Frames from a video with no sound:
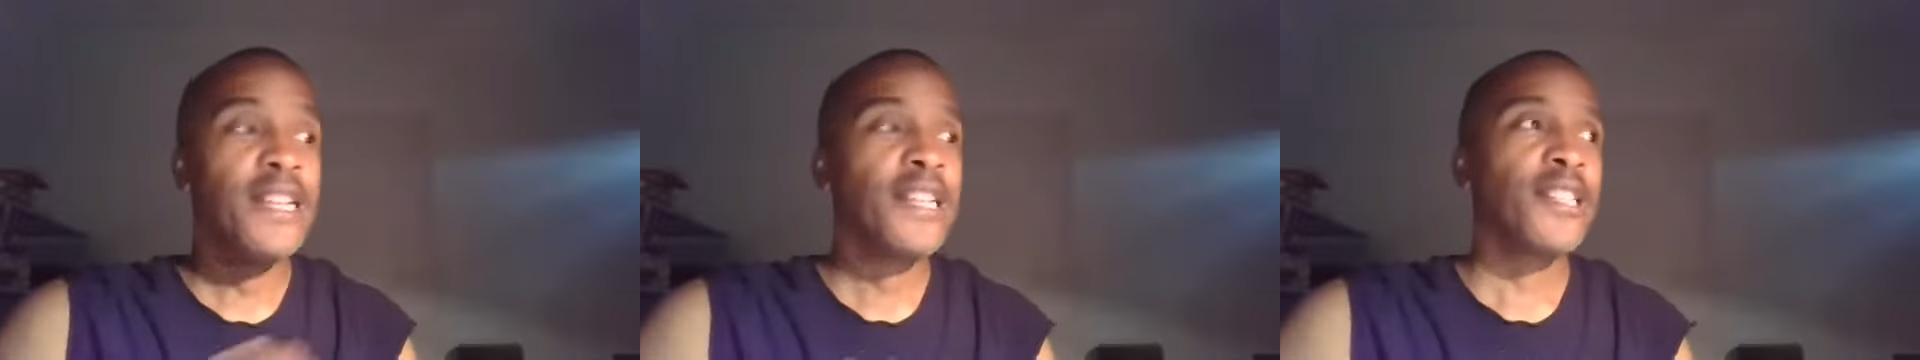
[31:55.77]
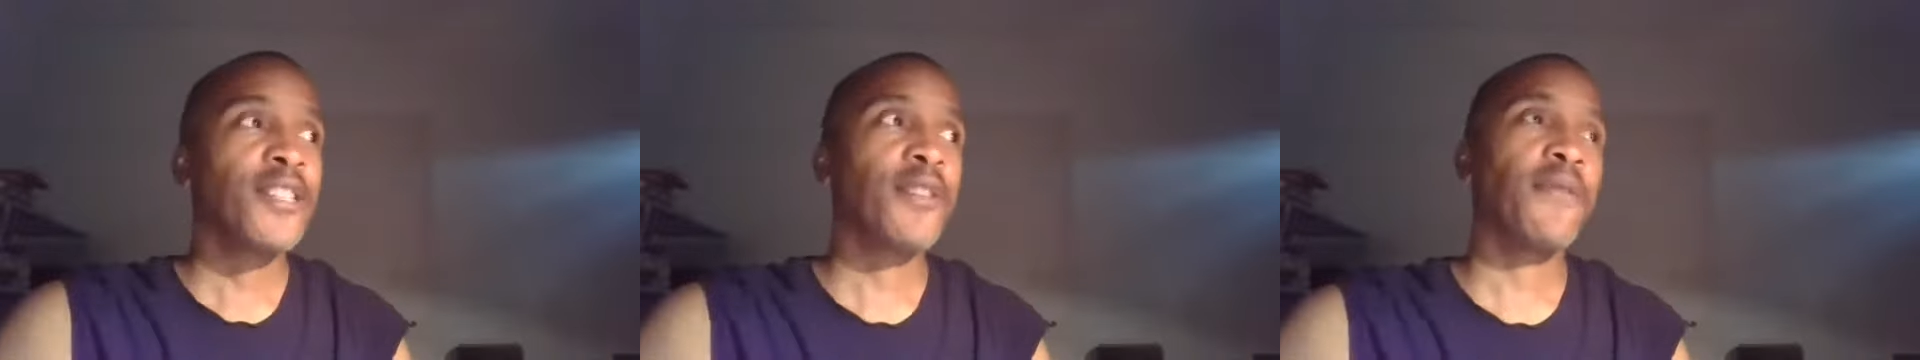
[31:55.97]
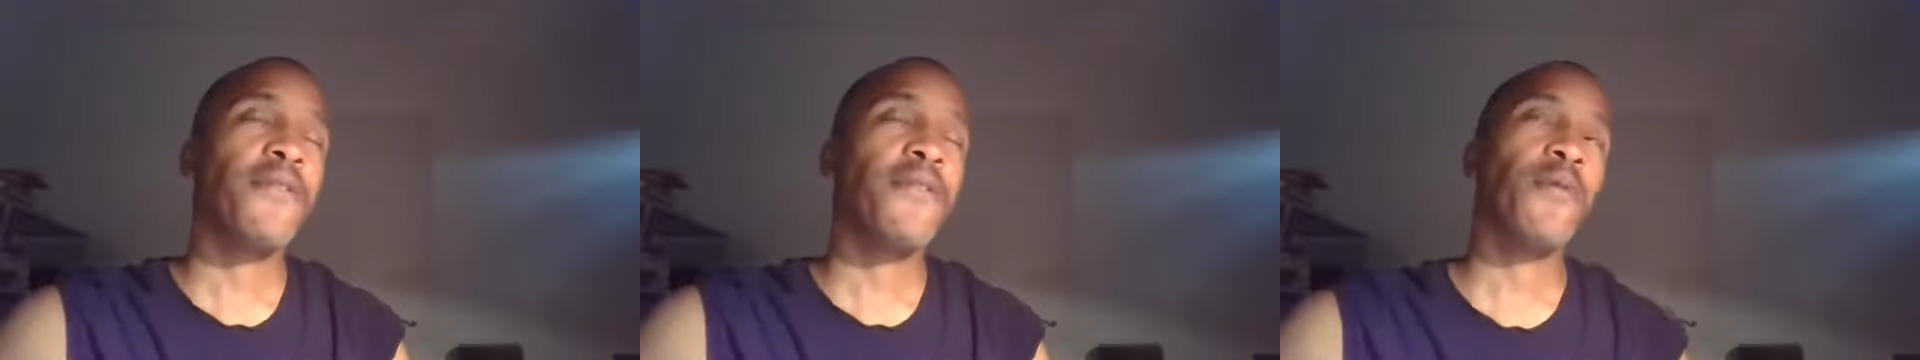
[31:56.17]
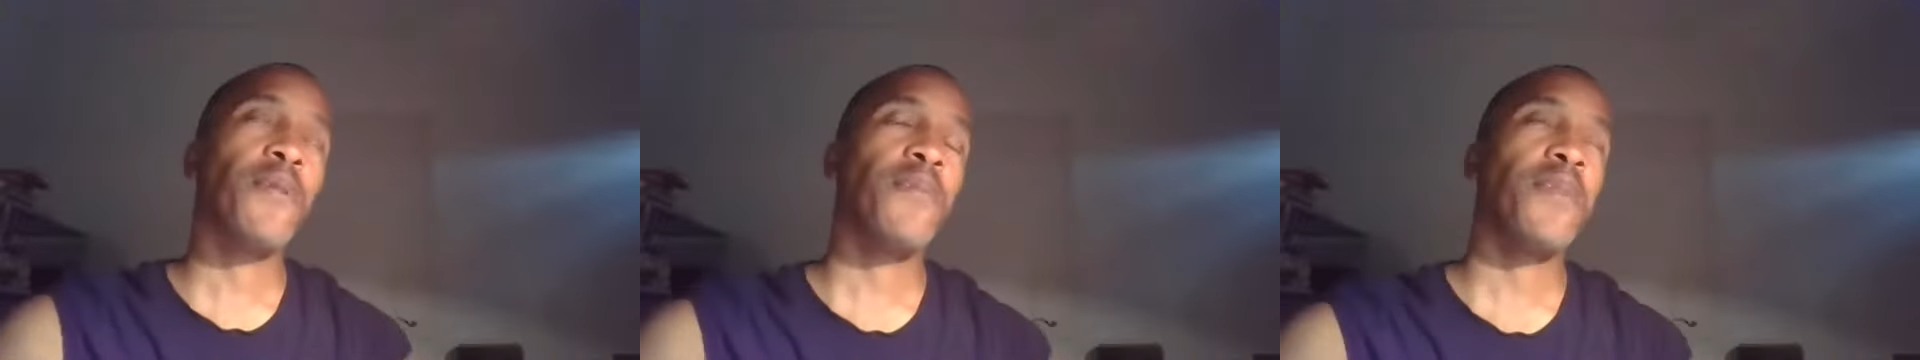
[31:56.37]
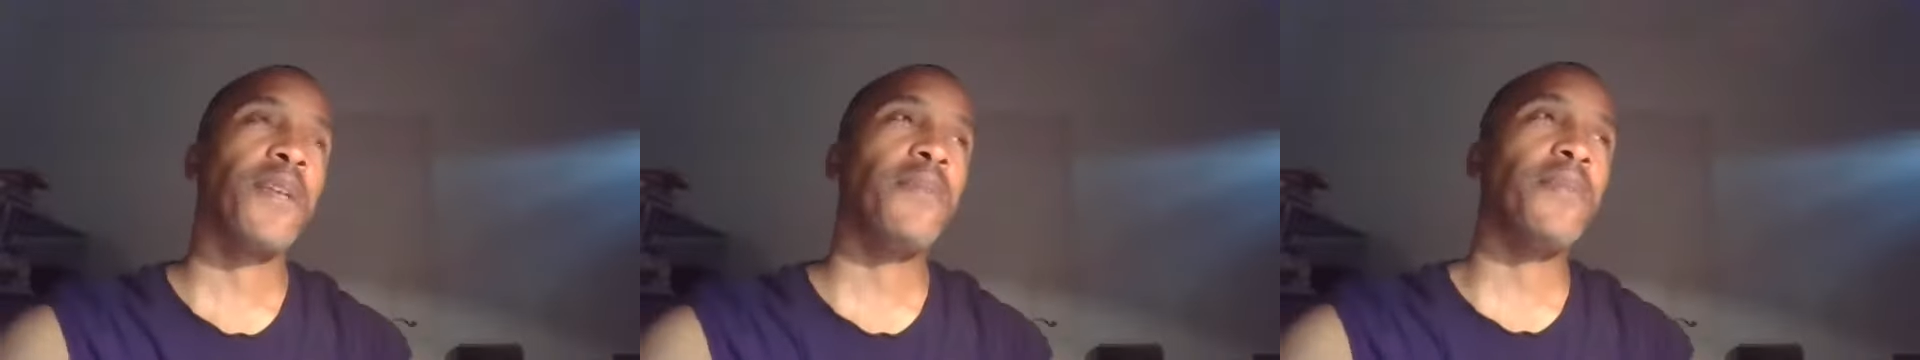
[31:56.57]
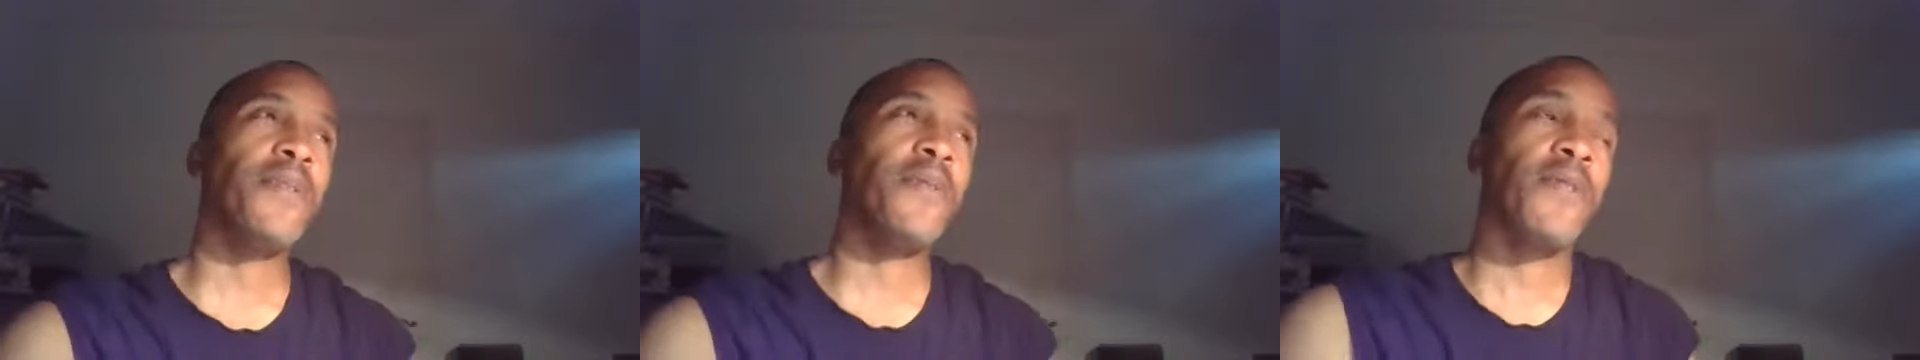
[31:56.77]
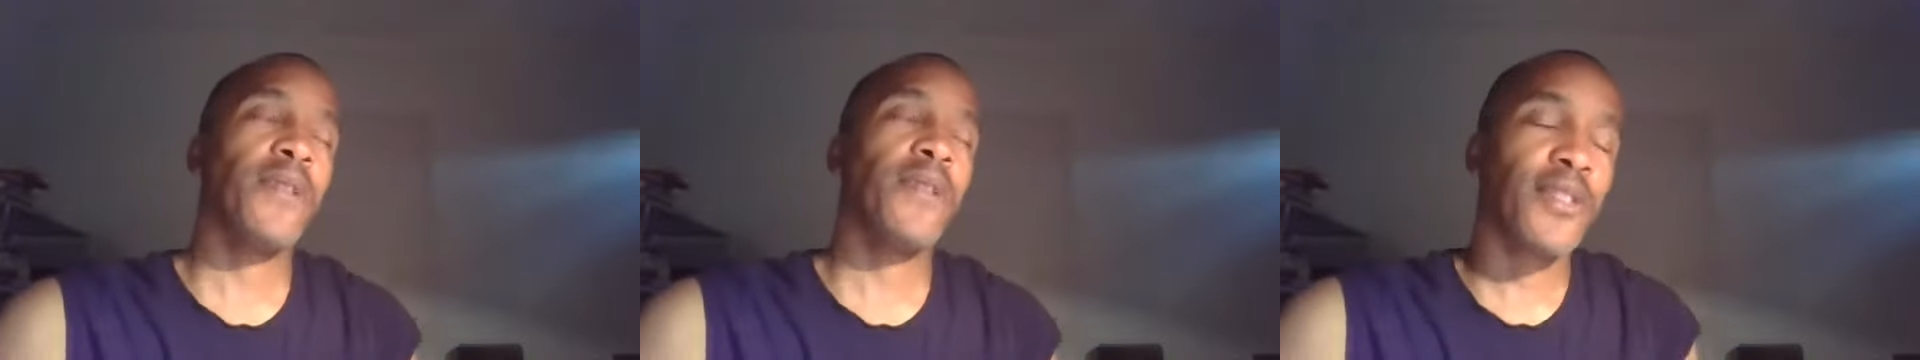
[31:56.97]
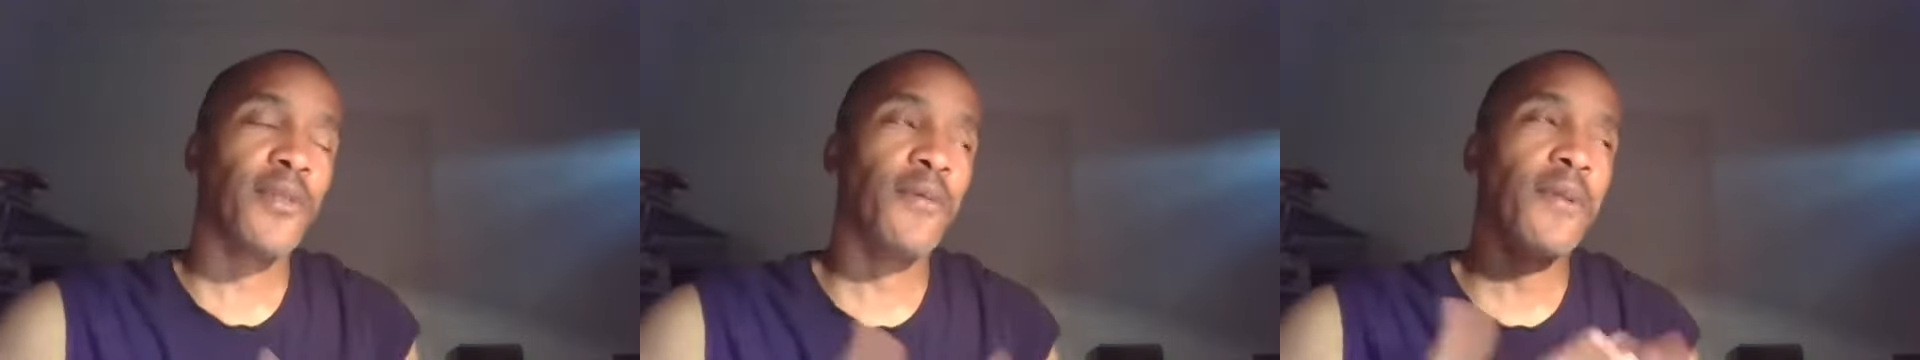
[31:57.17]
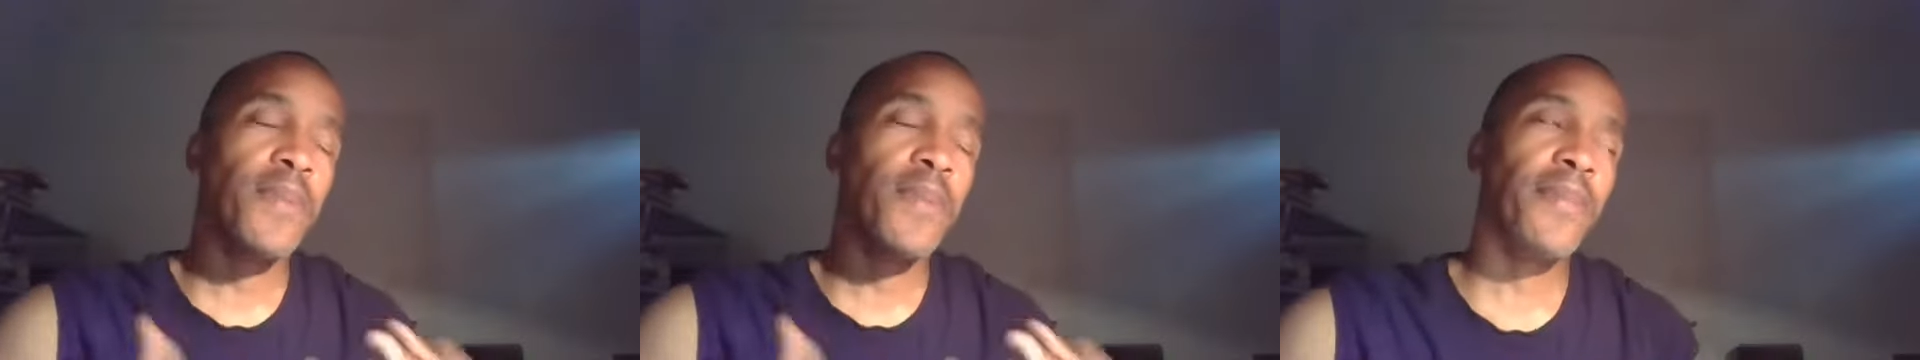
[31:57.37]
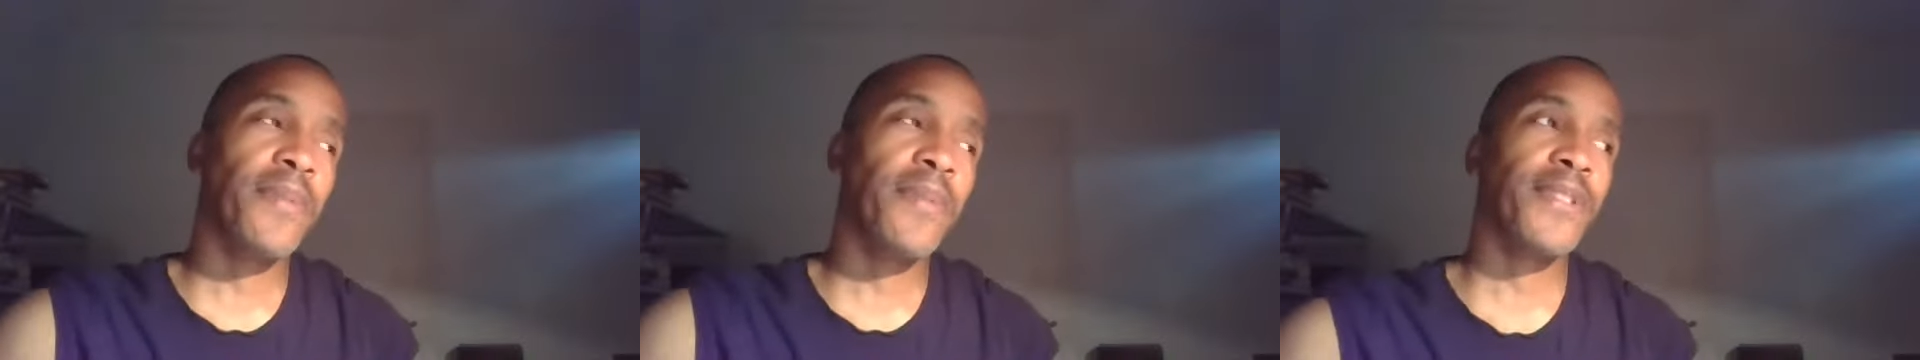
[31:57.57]
So when
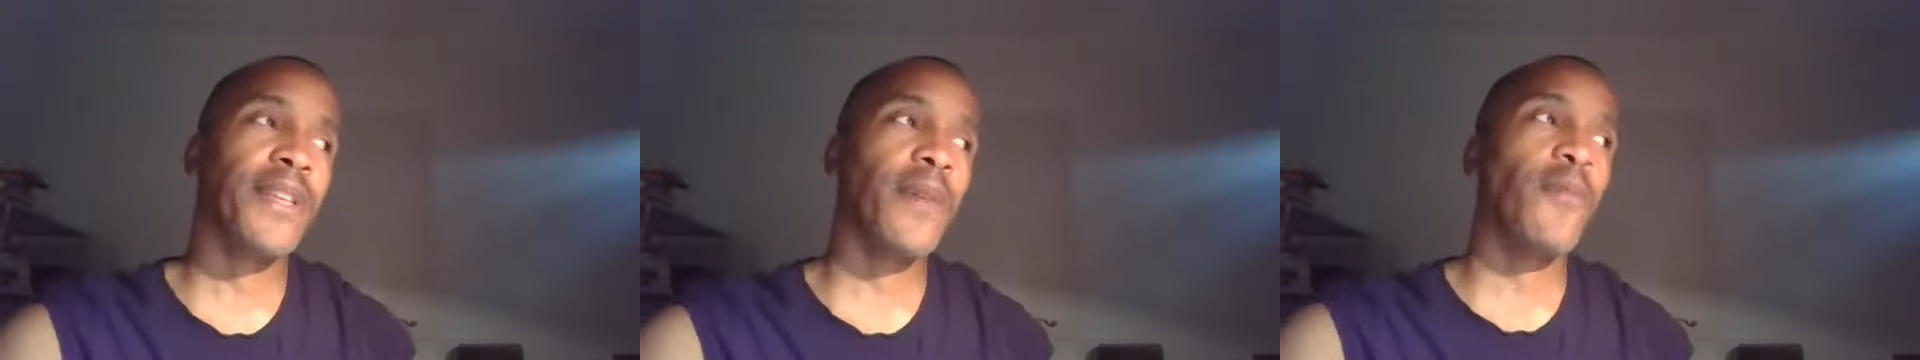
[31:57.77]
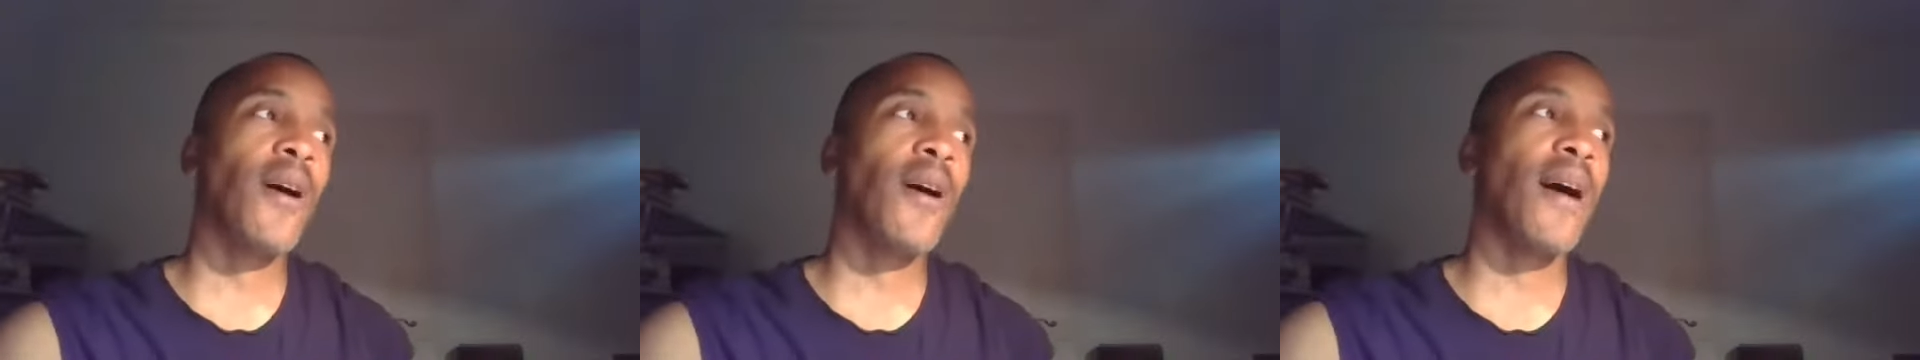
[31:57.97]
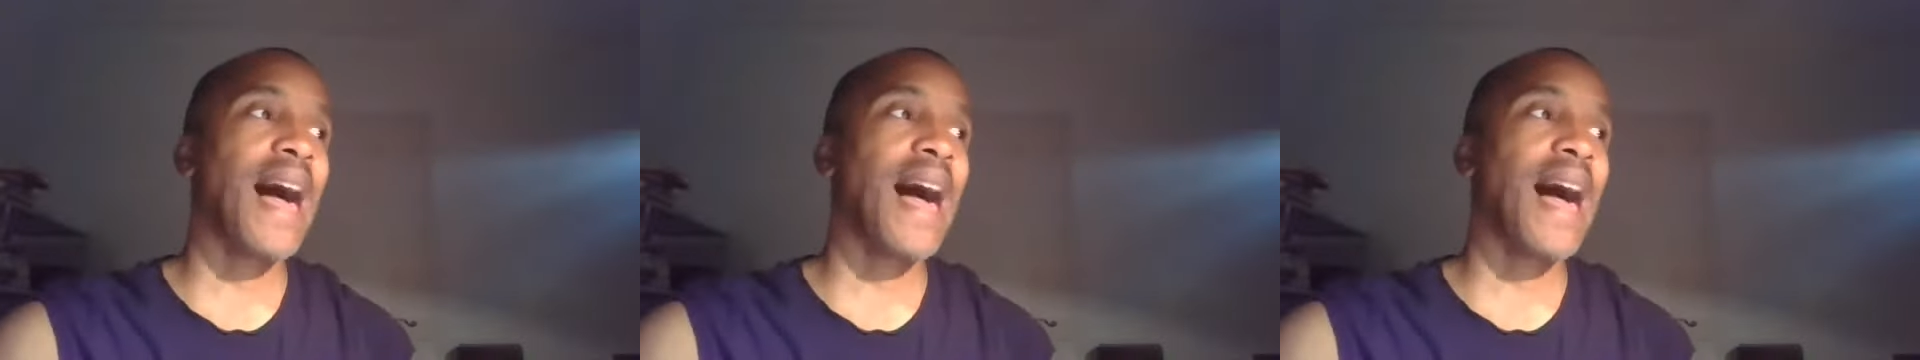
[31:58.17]
people say, well,